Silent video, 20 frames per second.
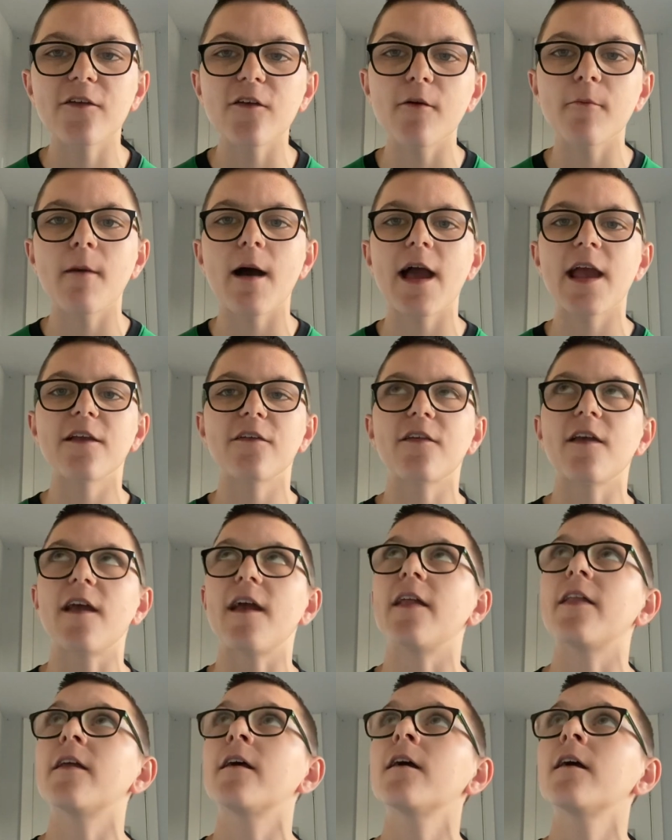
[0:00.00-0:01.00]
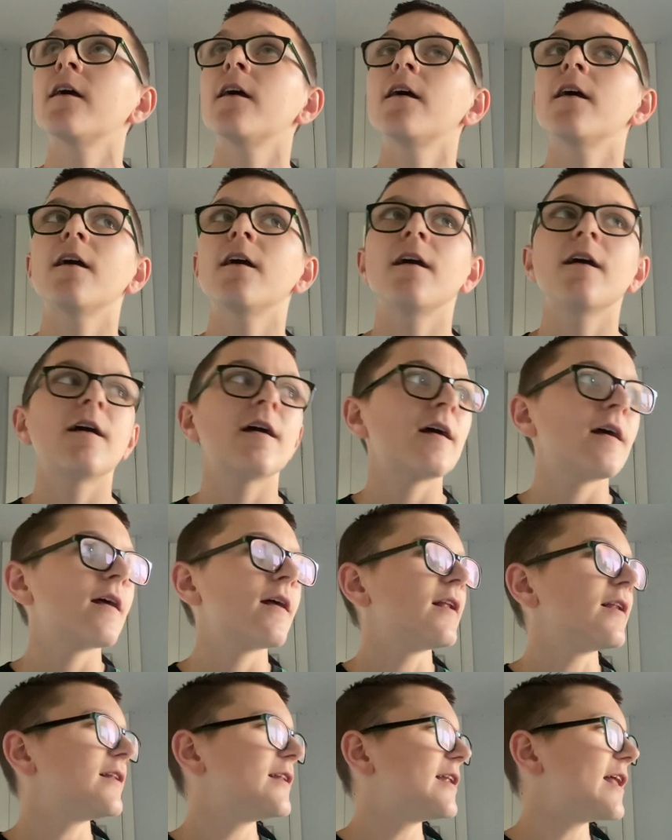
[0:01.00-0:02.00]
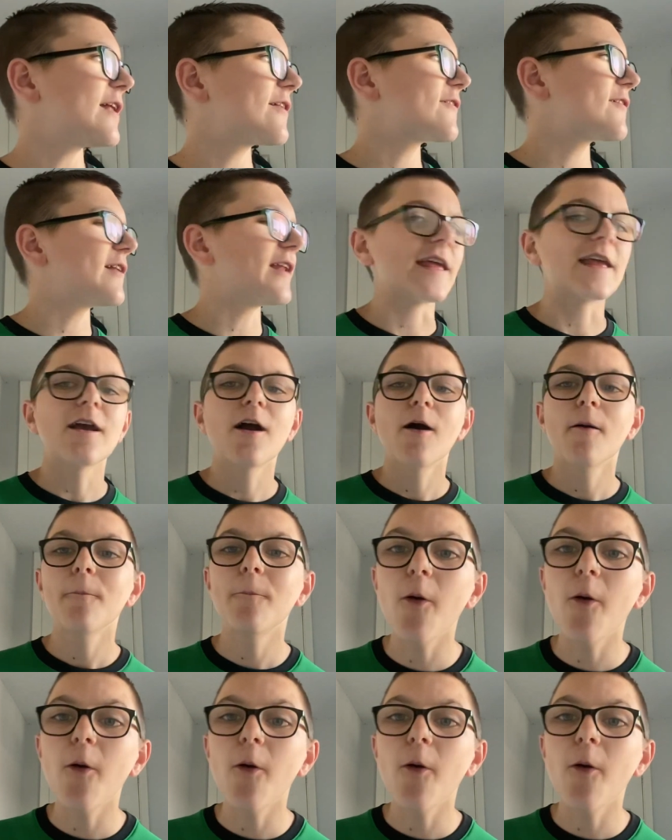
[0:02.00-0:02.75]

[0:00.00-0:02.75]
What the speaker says: amazing. Literally,